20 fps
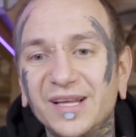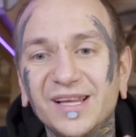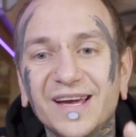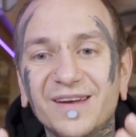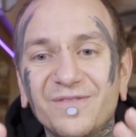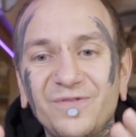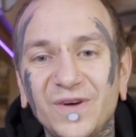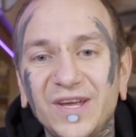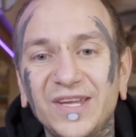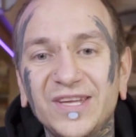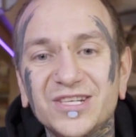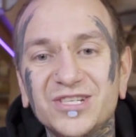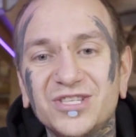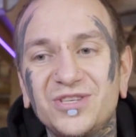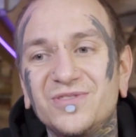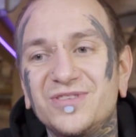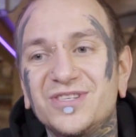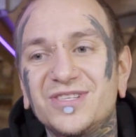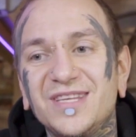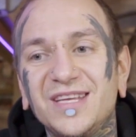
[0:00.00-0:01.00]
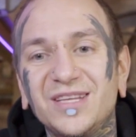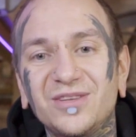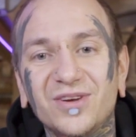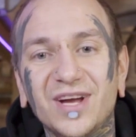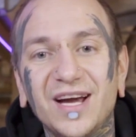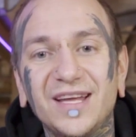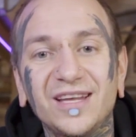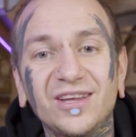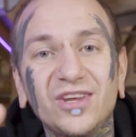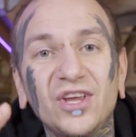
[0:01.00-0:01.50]
be like finished. You just need to
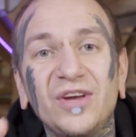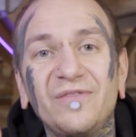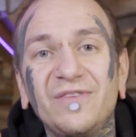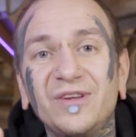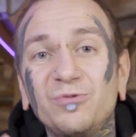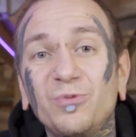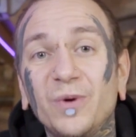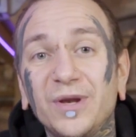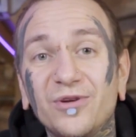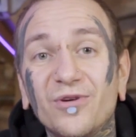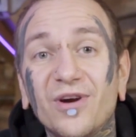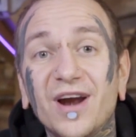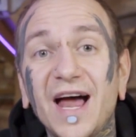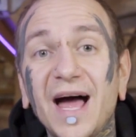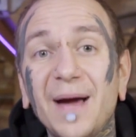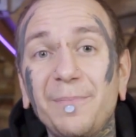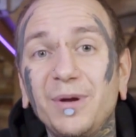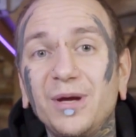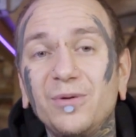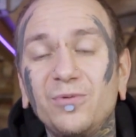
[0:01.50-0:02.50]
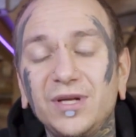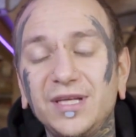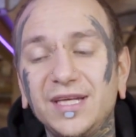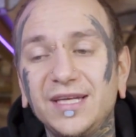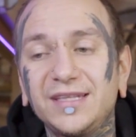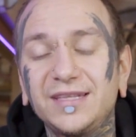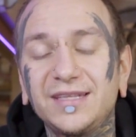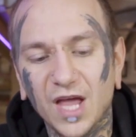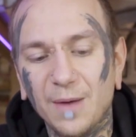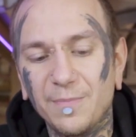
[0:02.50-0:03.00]
kind of leave it when you're happy with
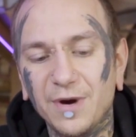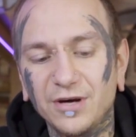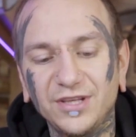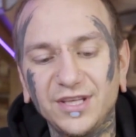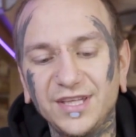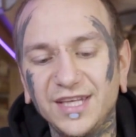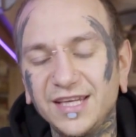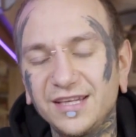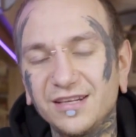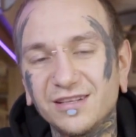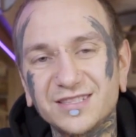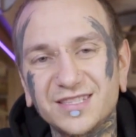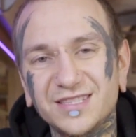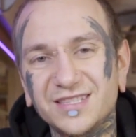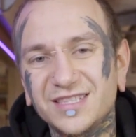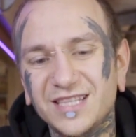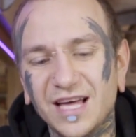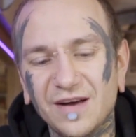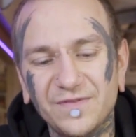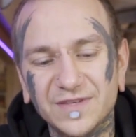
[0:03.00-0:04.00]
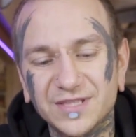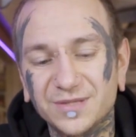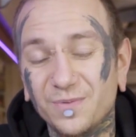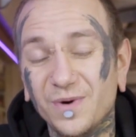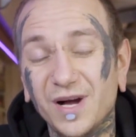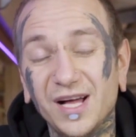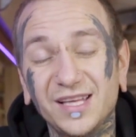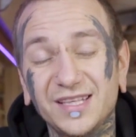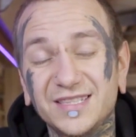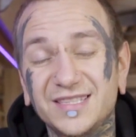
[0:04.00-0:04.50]
it. About the needles and stuff as
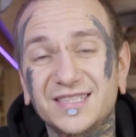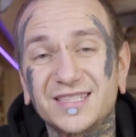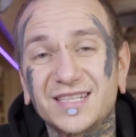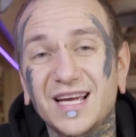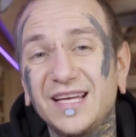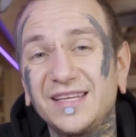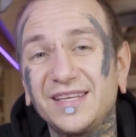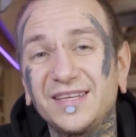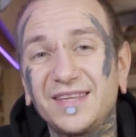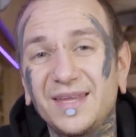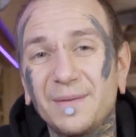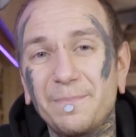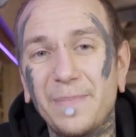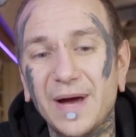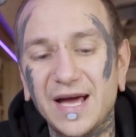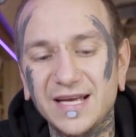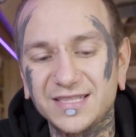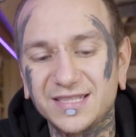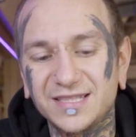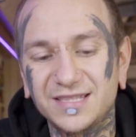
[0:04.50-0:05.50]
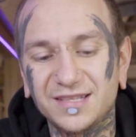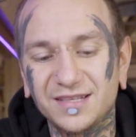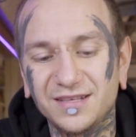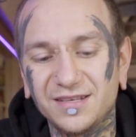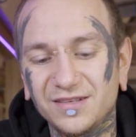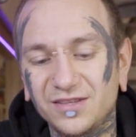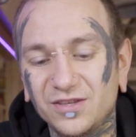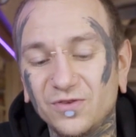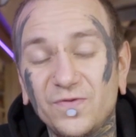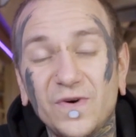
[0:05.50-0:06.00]
well, it's kind of the best
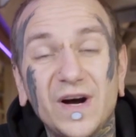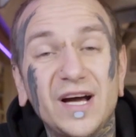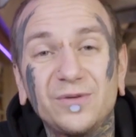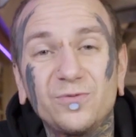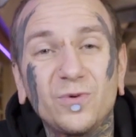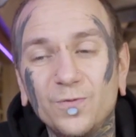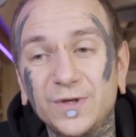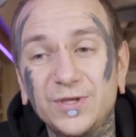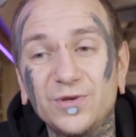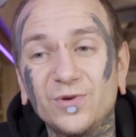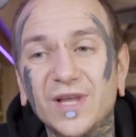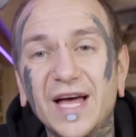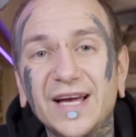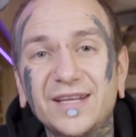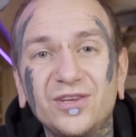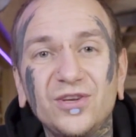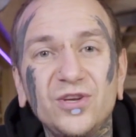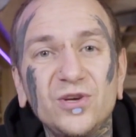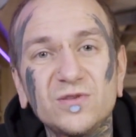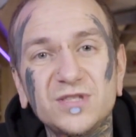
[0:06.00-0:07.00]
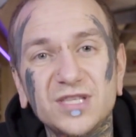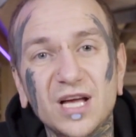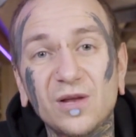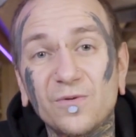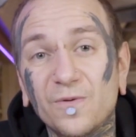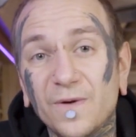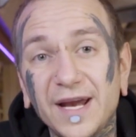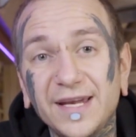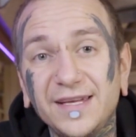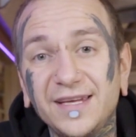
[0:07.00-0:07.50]
to find what you like to use
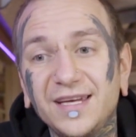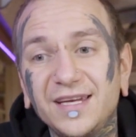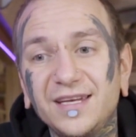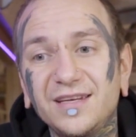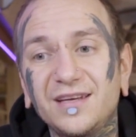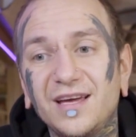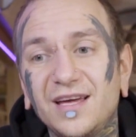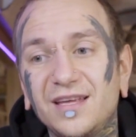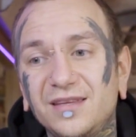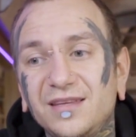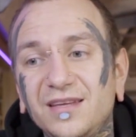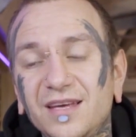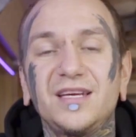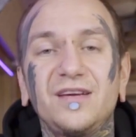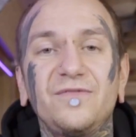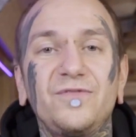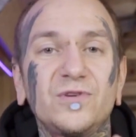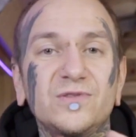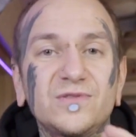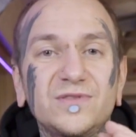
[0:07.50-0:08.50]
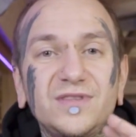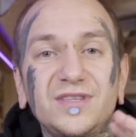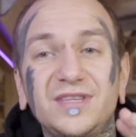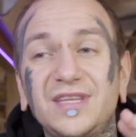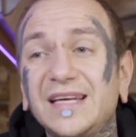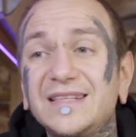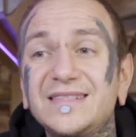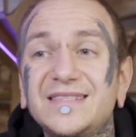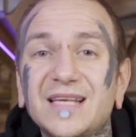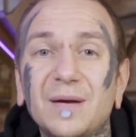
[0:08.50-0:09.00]
already. And if you
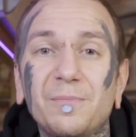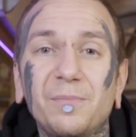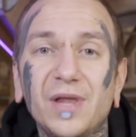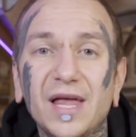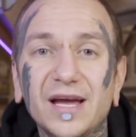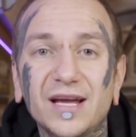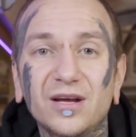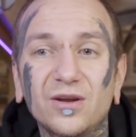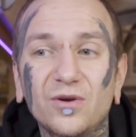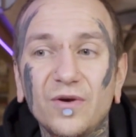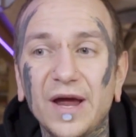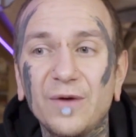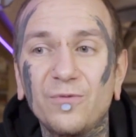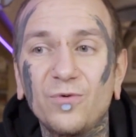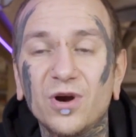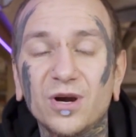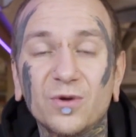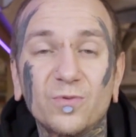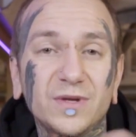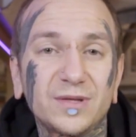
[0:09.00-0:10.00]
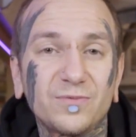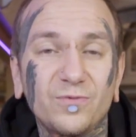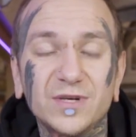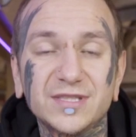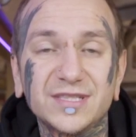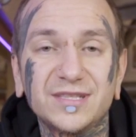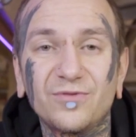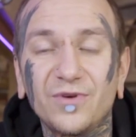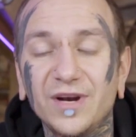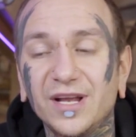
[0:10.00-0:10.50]
did some black and gray work what
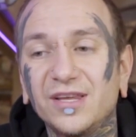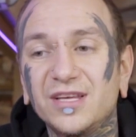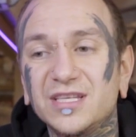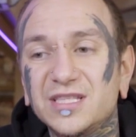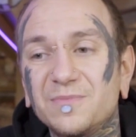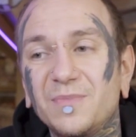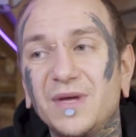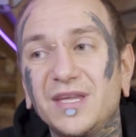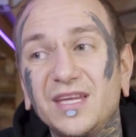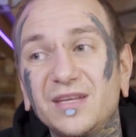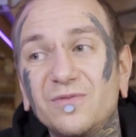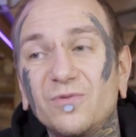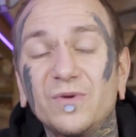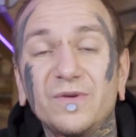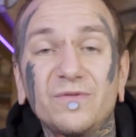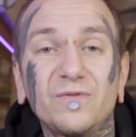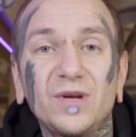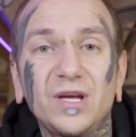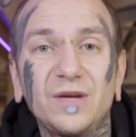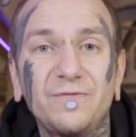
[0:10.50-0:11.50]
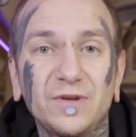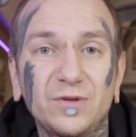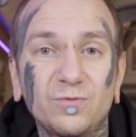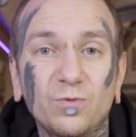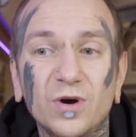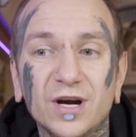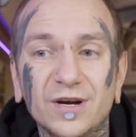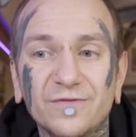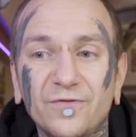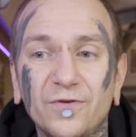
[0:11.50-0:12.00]
wasn't realism, and if it
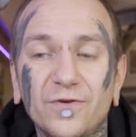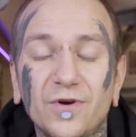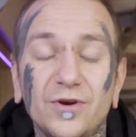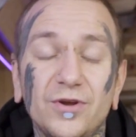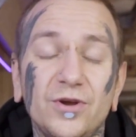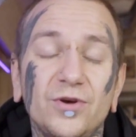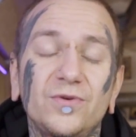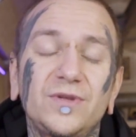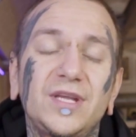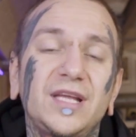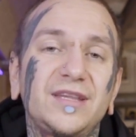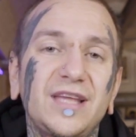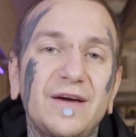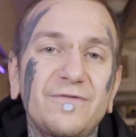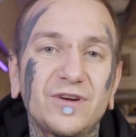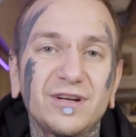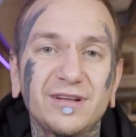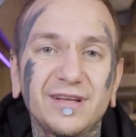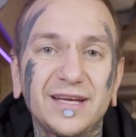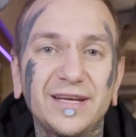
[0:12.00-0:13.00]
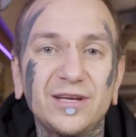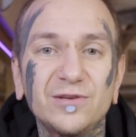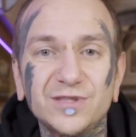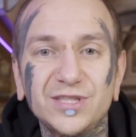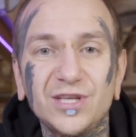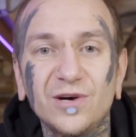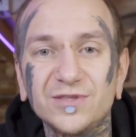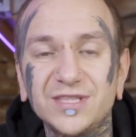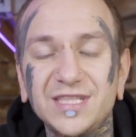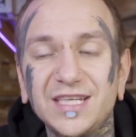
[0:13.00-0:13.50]
worked for you, then definitely use
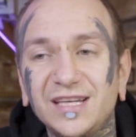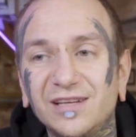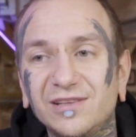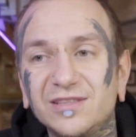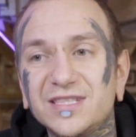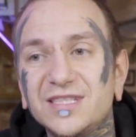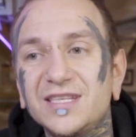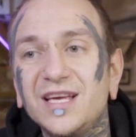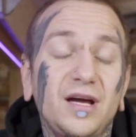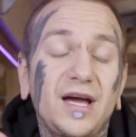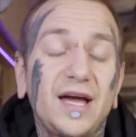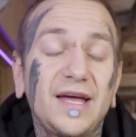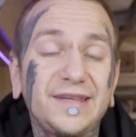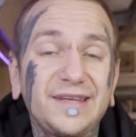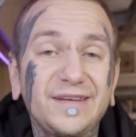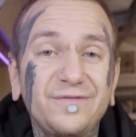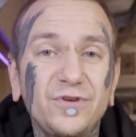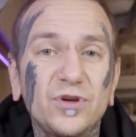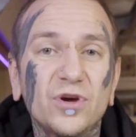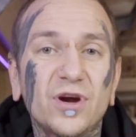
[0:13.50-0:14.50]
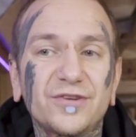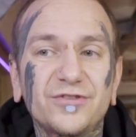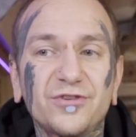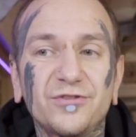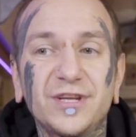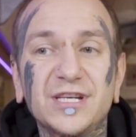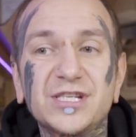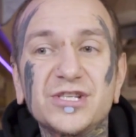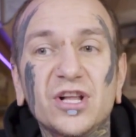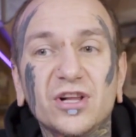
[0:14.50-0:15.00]
those needles. And if you are a
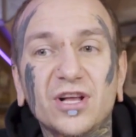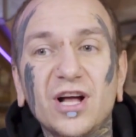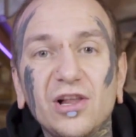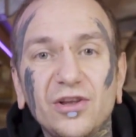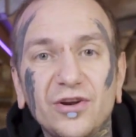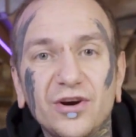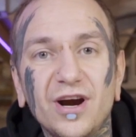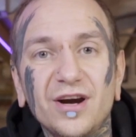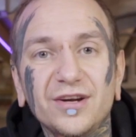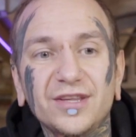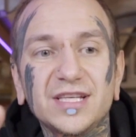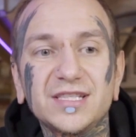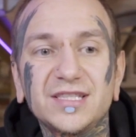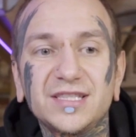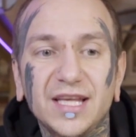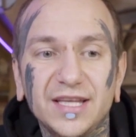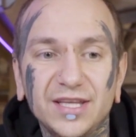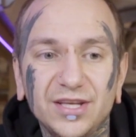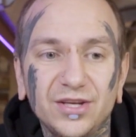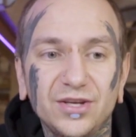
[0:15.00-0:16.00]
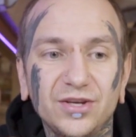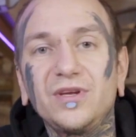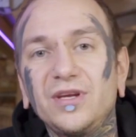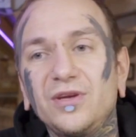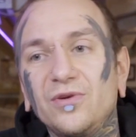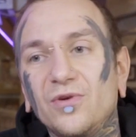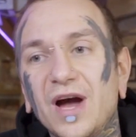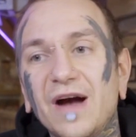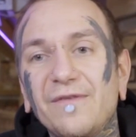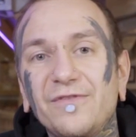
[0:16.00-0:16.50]
traditional color artist and
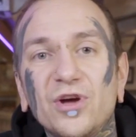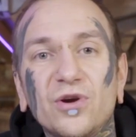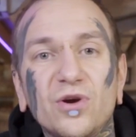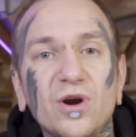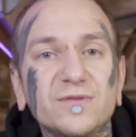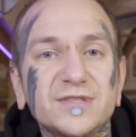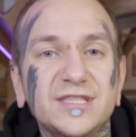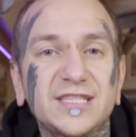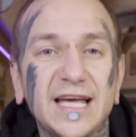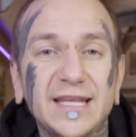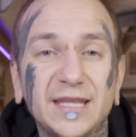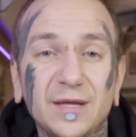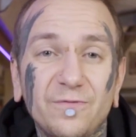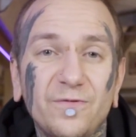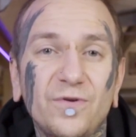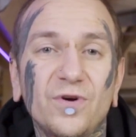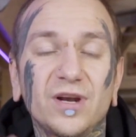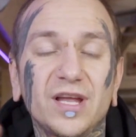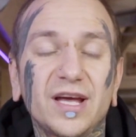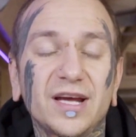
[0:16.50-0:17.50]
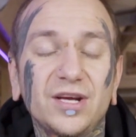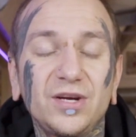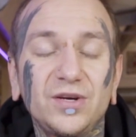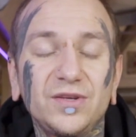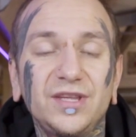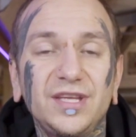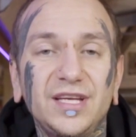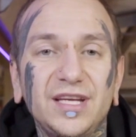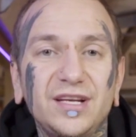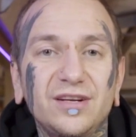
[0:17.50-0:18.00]
you have your own setup for like
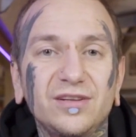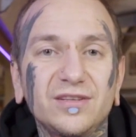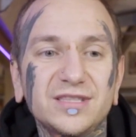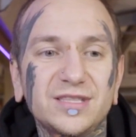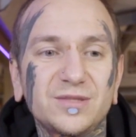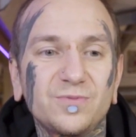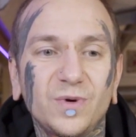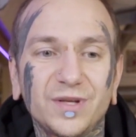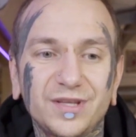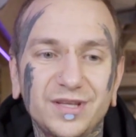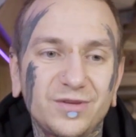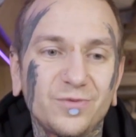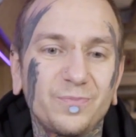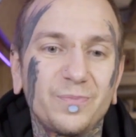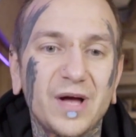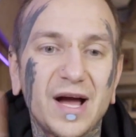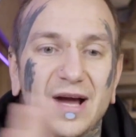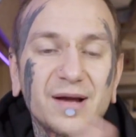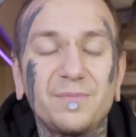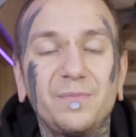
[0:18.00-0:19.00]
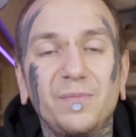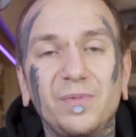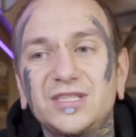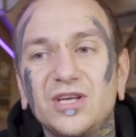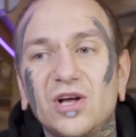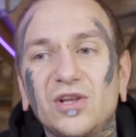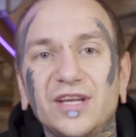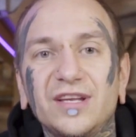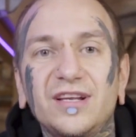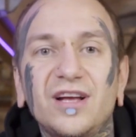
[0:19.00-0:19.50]
good needles, what to pack
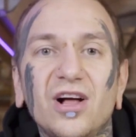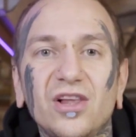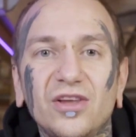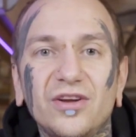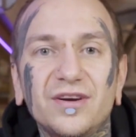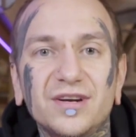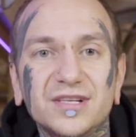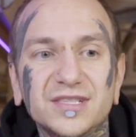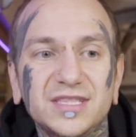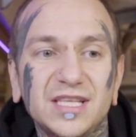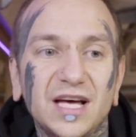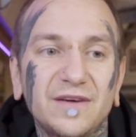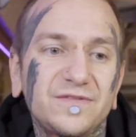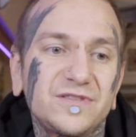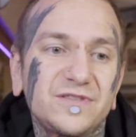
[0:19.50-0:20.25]
solid color and stuff,